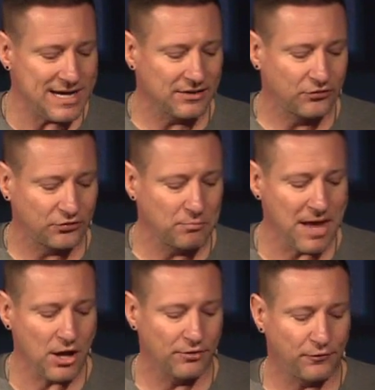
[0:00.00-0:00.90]
can
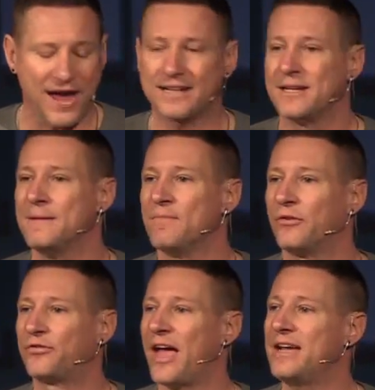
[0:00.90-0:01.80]
smell. In fact,
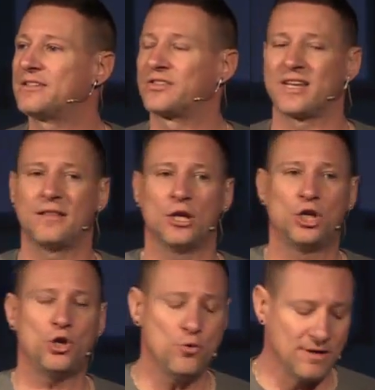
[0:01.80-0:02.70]
scientists say that
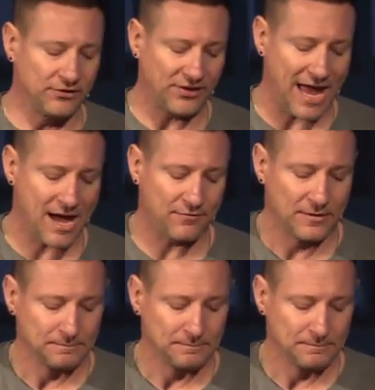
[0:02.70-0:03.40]
humans have